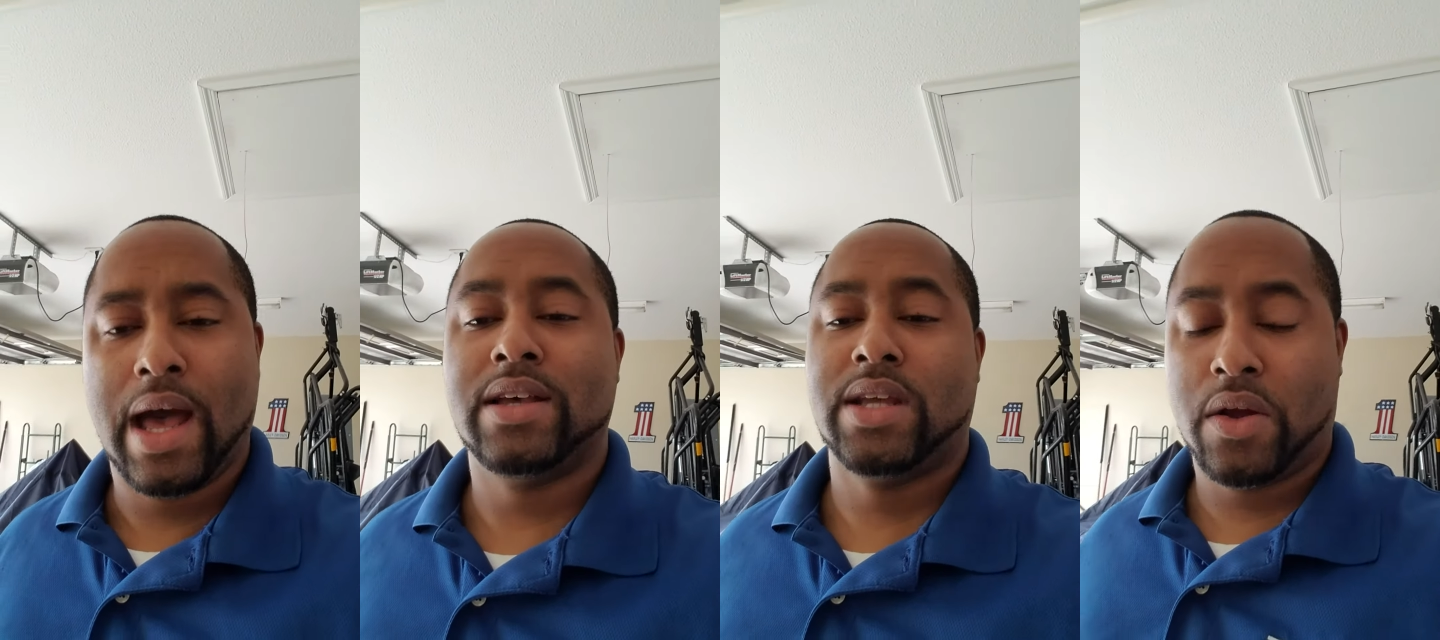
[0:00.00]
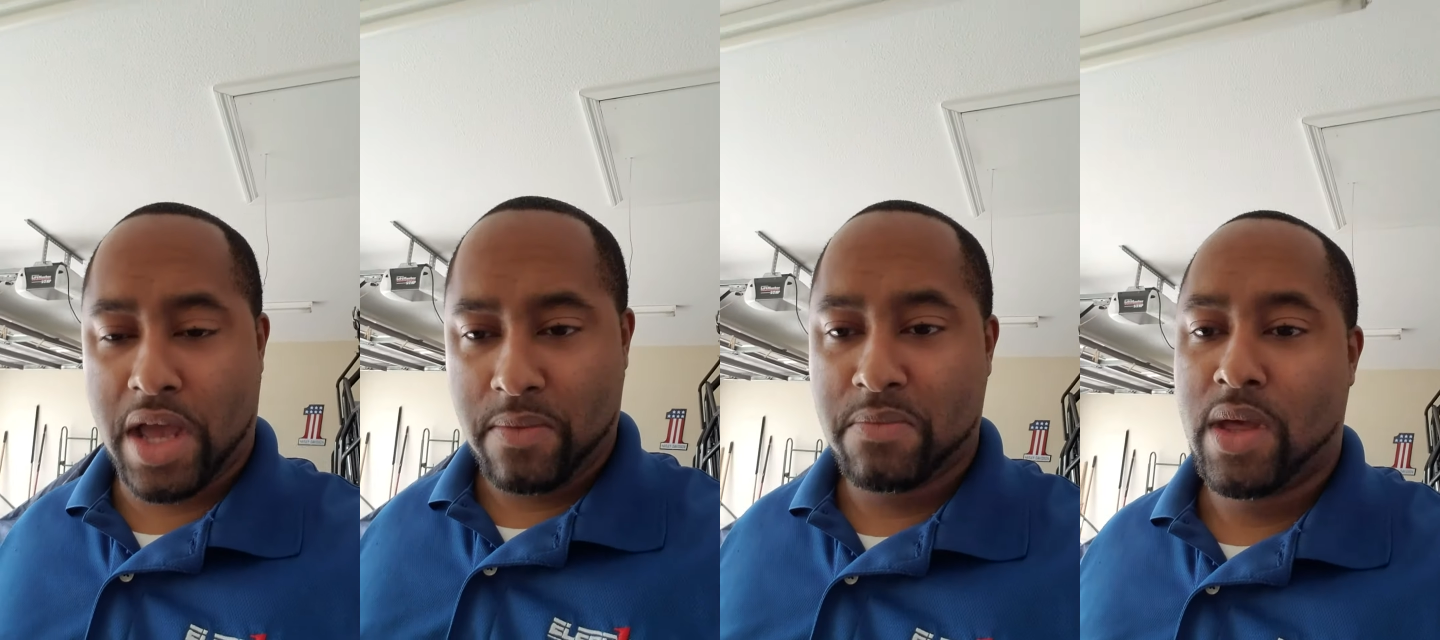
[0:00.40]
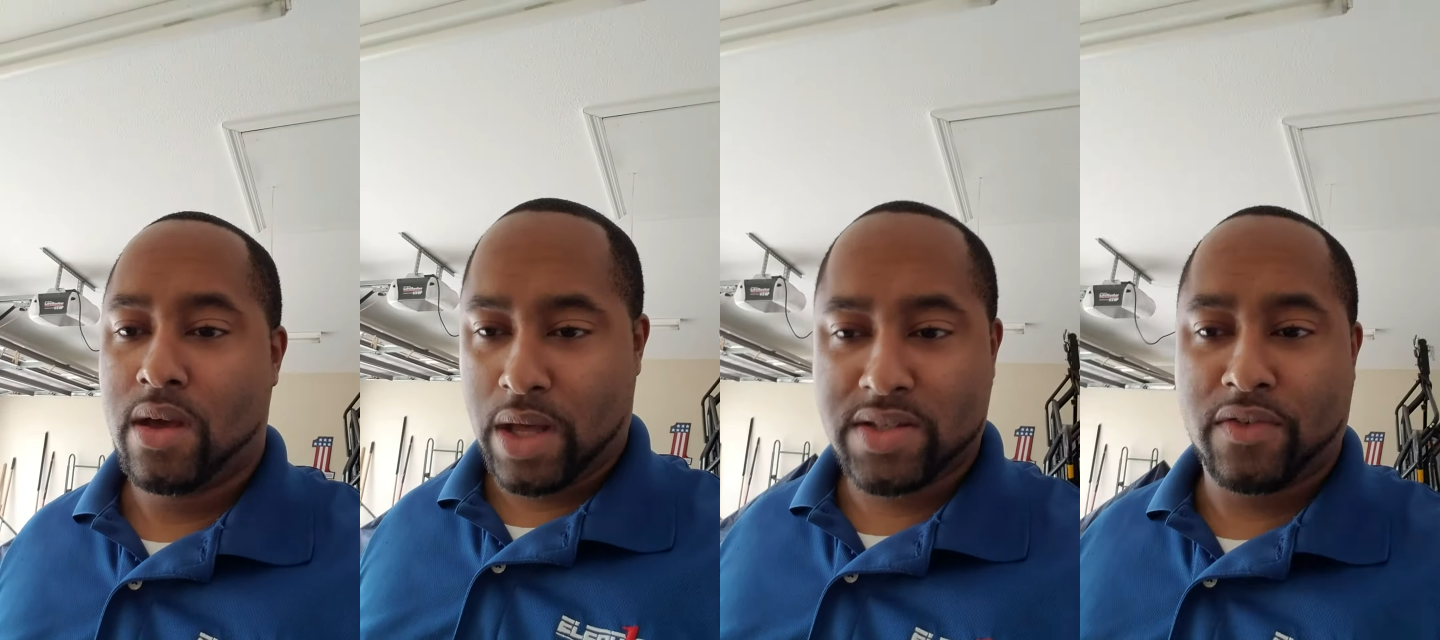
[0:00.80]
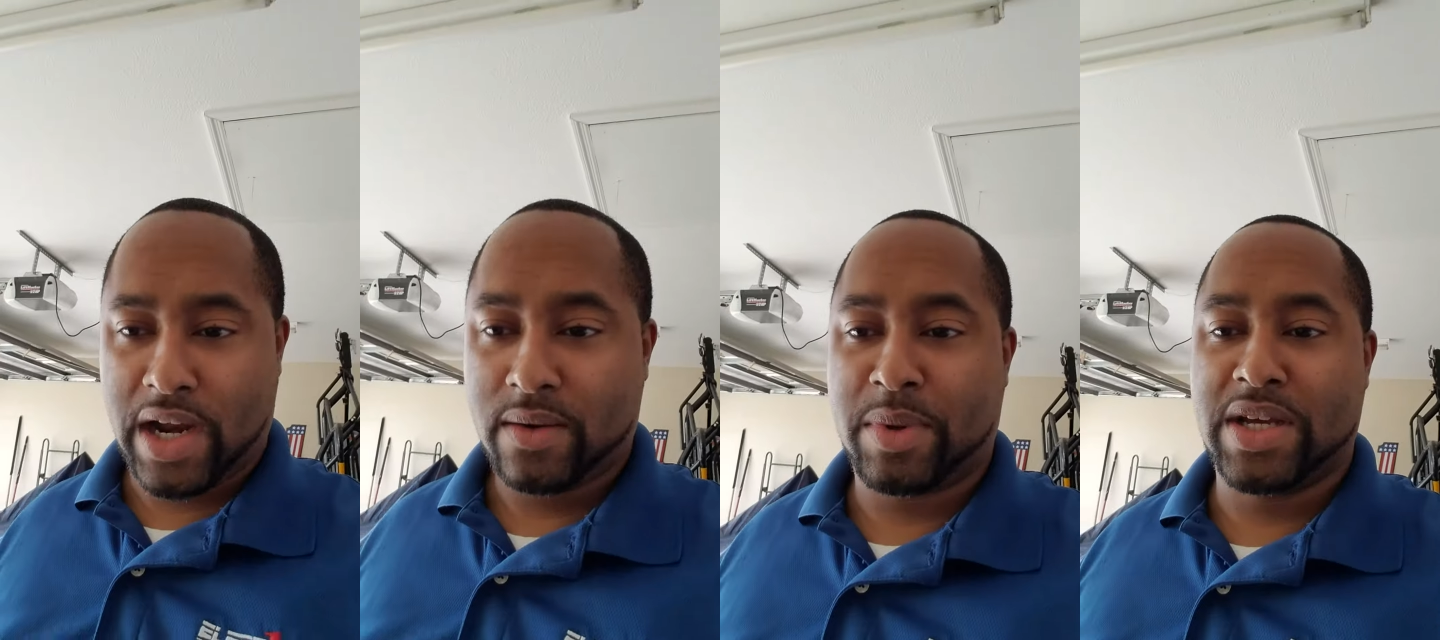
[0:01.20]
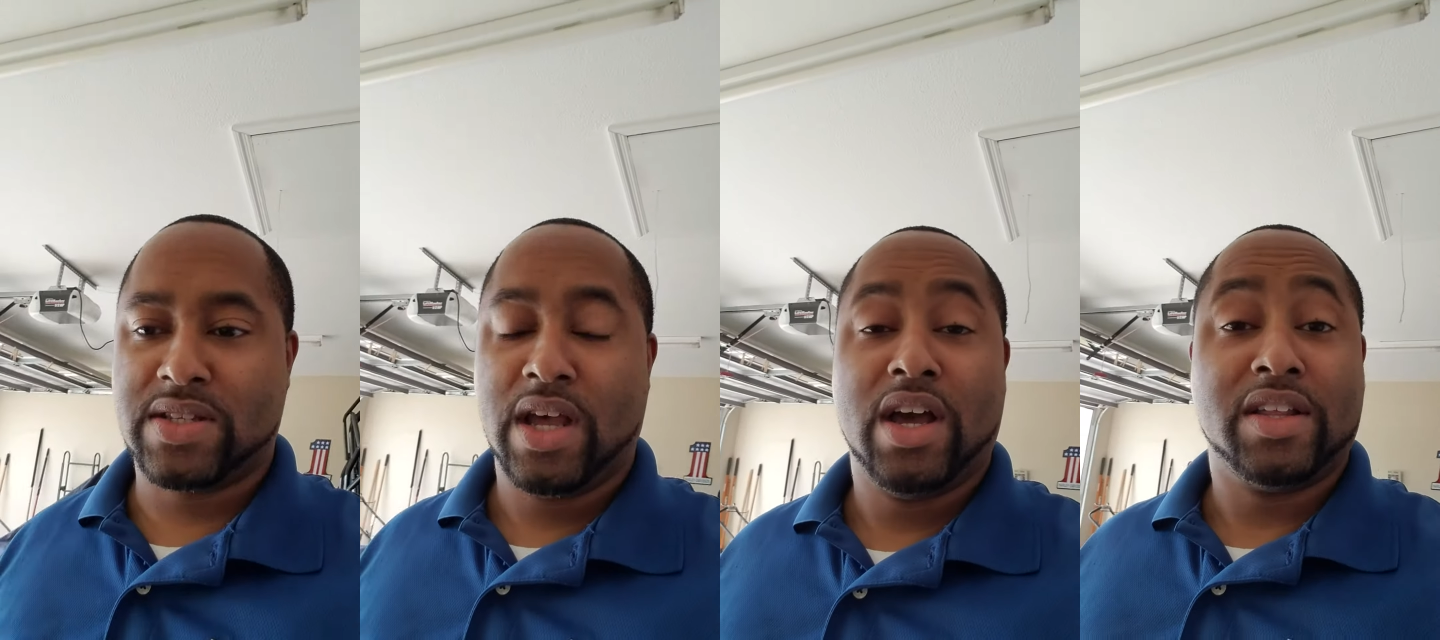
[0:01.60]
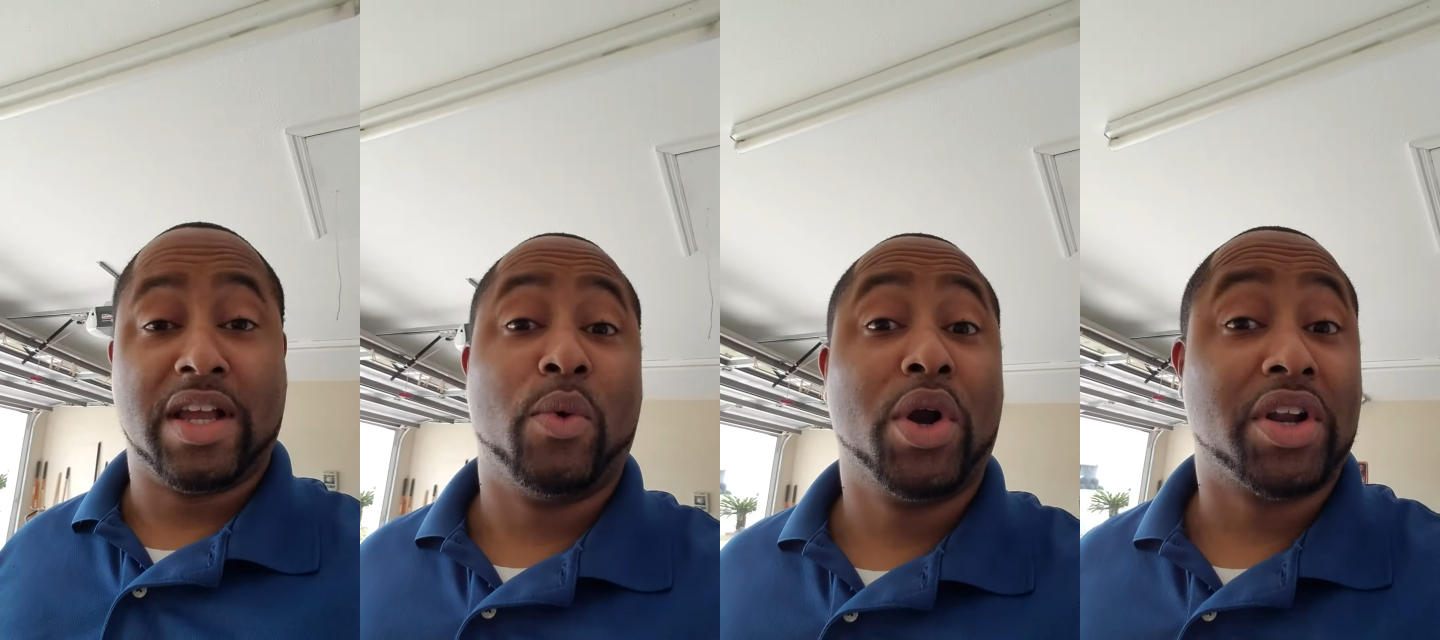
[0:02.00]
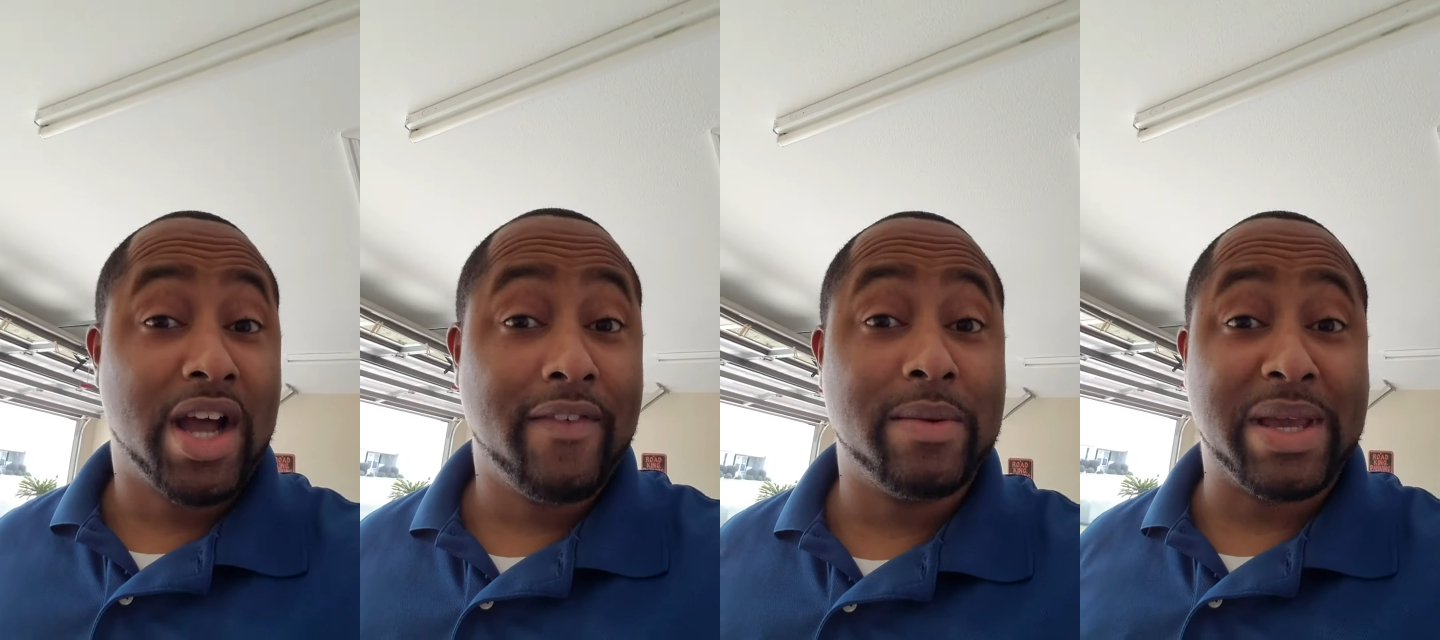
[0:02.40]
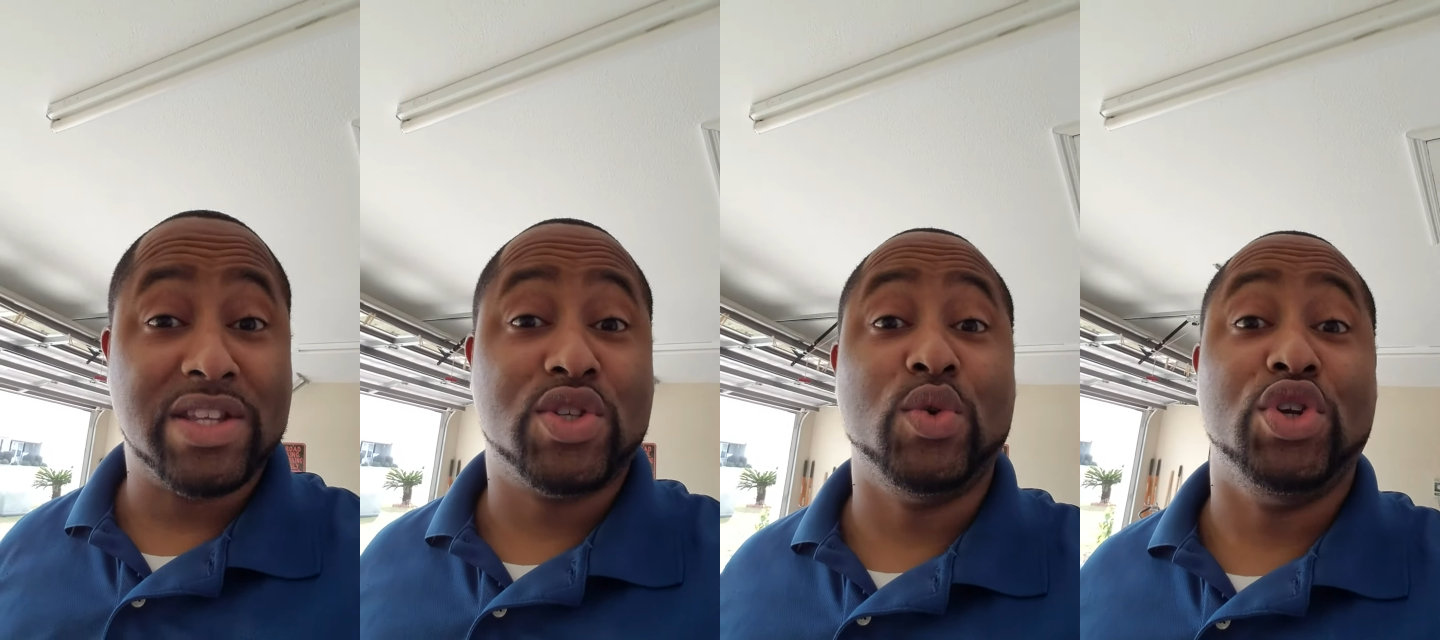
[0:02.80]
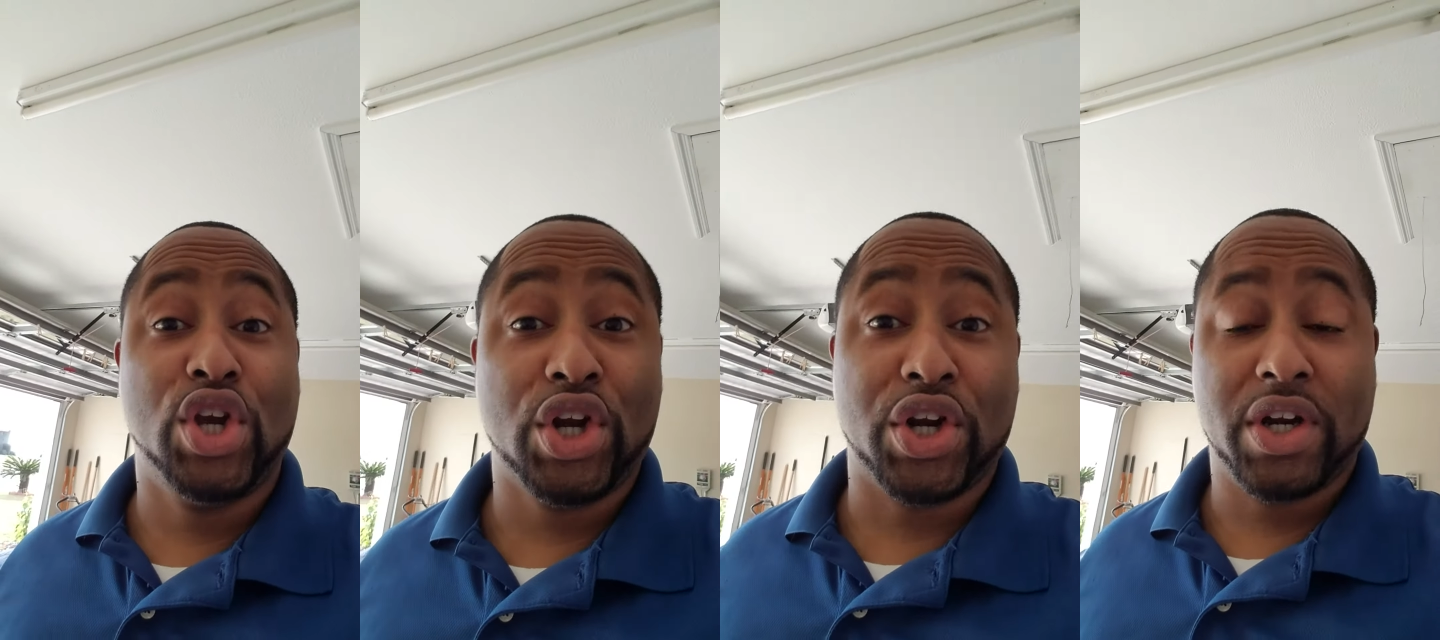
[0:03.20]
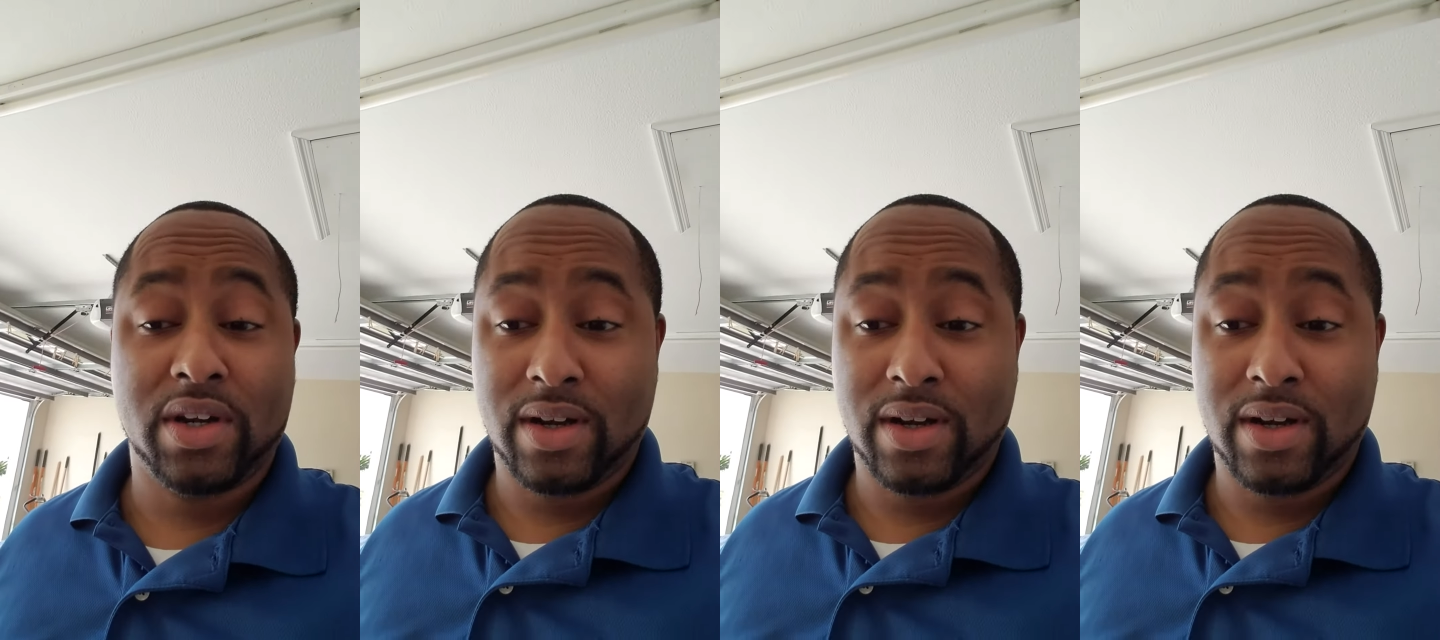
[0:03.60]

I said, "Okay, well, that's all right, because the word covet means to yearn